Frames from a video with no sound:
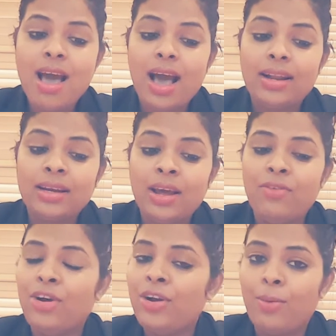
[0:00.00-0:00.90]
And I
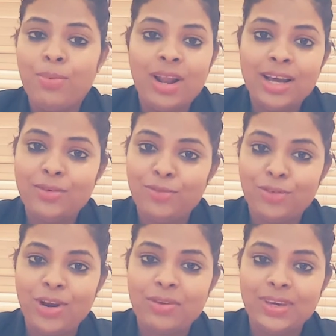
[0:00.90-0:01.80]
never applied
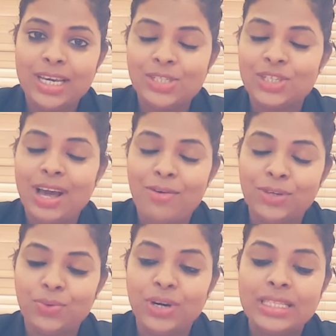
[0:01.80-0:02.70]
for aviation
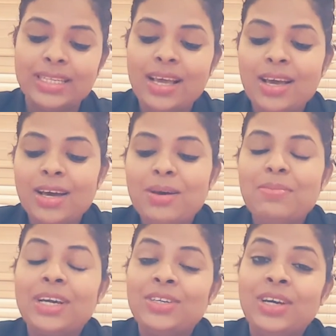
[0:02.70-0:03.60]
afterwards
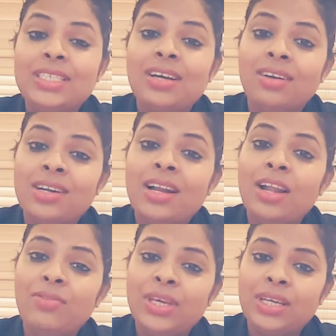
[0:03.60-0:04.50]
because I started
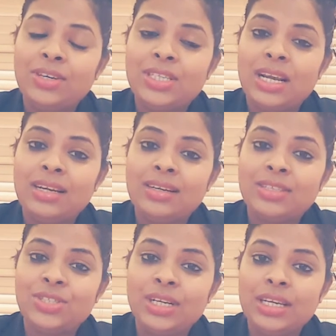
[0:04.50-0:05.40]
loving the hotel
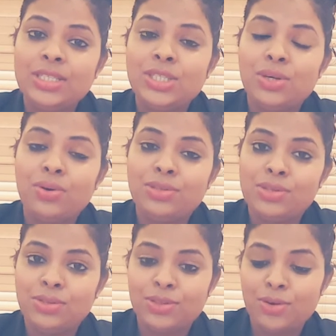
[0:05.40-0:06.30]
industry so
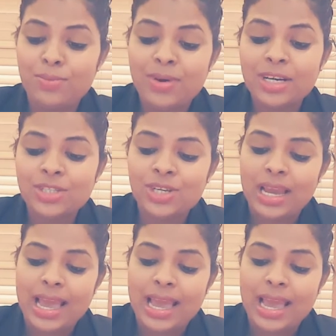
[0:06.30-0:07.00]
much.